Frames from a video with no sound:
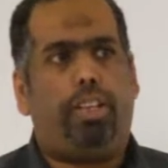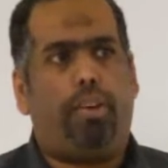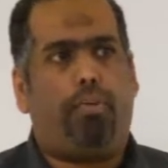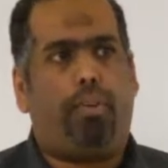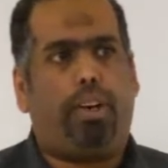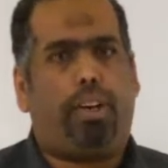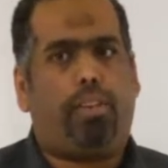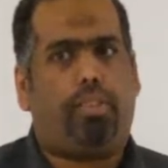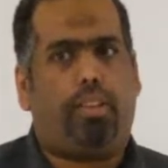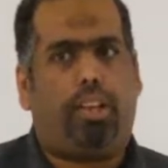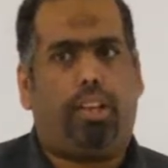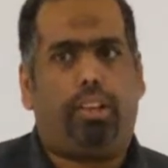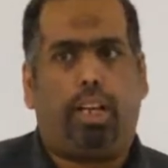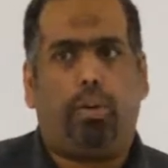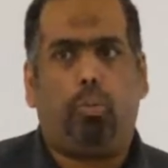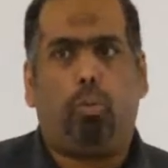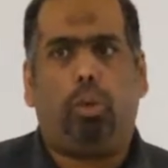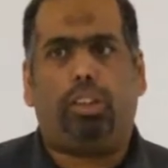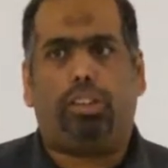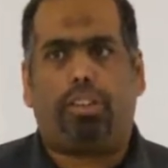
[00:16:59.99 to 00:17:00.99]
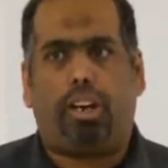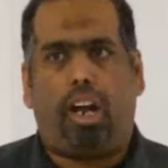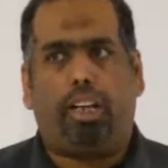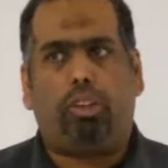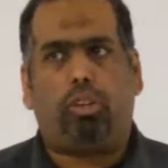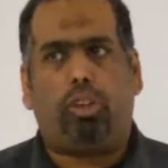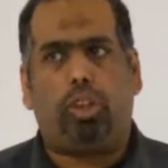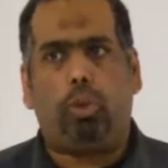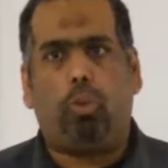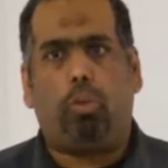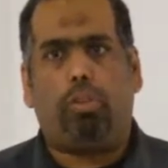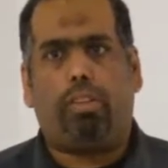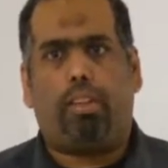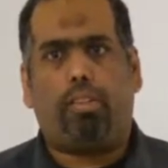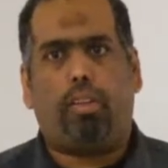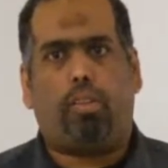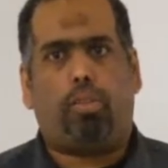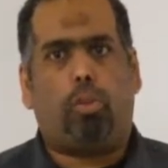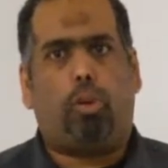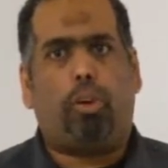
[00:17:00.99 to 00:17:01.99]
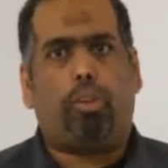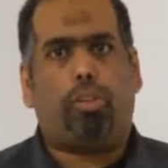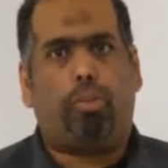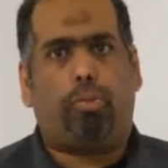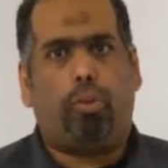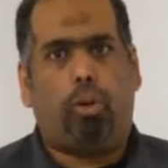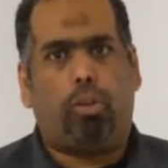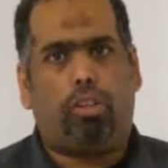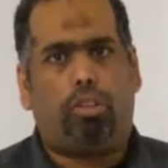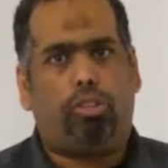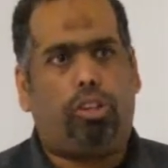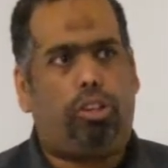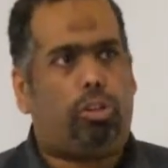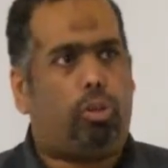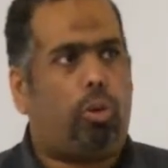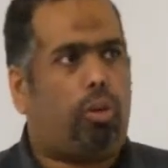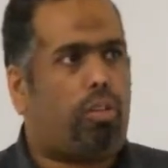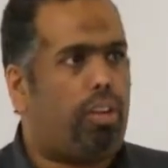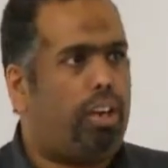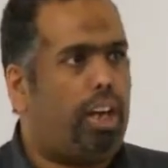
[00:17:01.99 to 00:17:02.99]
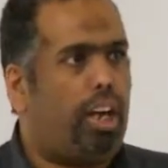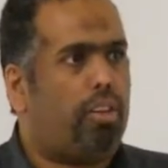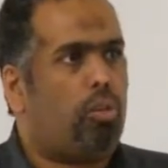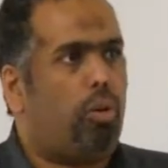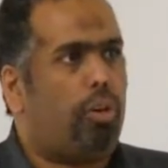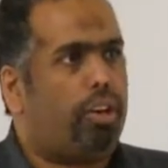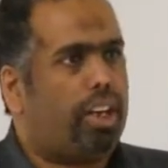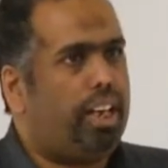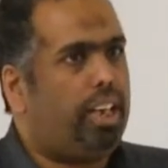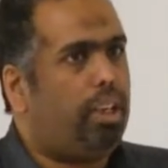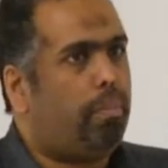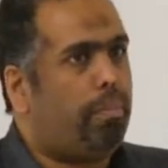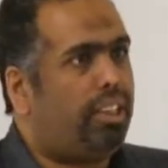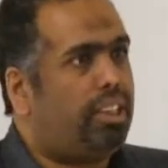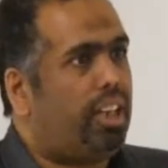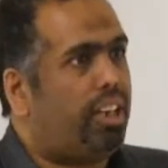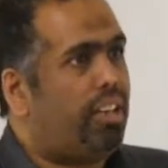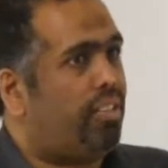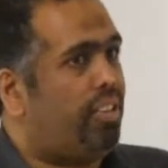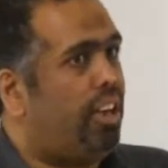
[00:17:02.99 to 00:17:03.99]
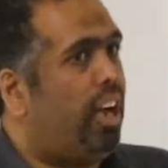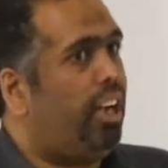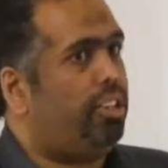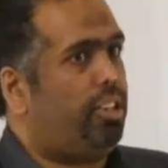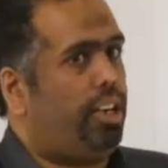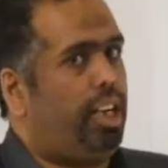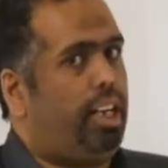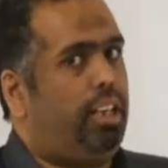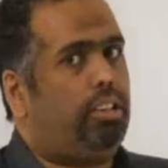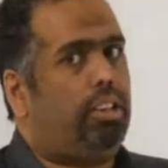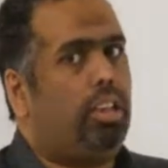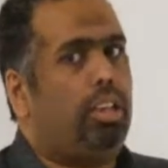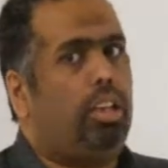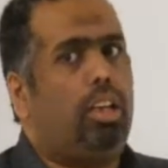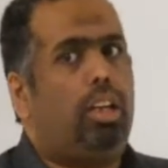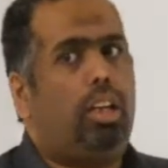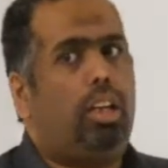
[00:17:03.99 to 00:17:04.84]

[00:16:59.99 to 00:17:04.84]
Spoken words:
the first thing they will try to use as a source of oxygen to oxidize organic matter is nitrate.